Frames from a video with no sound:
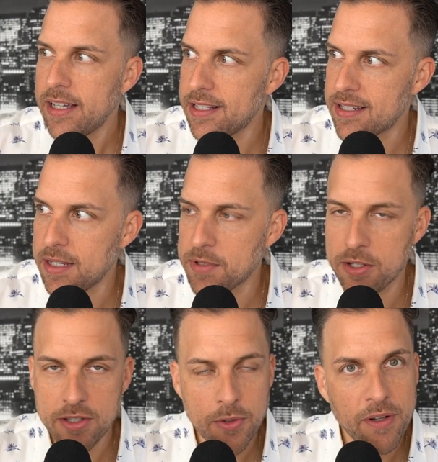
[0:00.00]
It seems
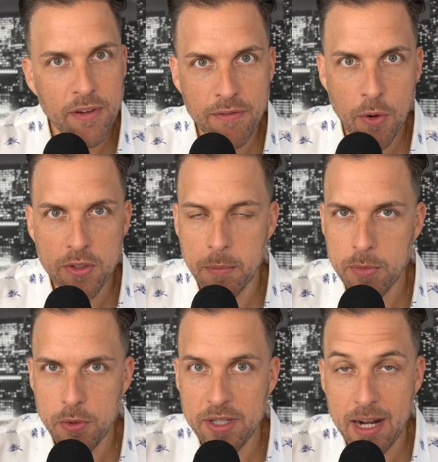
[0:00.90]
to sort of evoke the
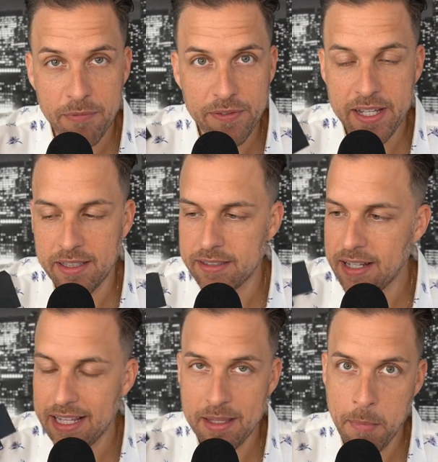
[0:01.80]
mood that I'm feeling
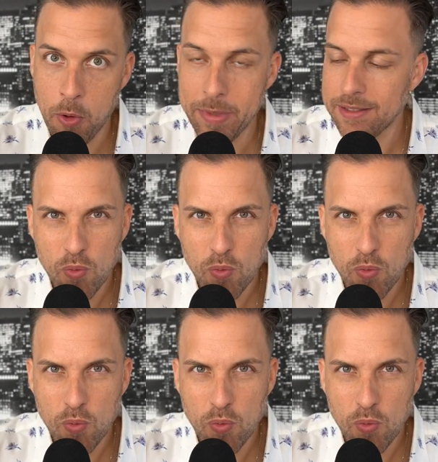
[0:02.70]
at the moment.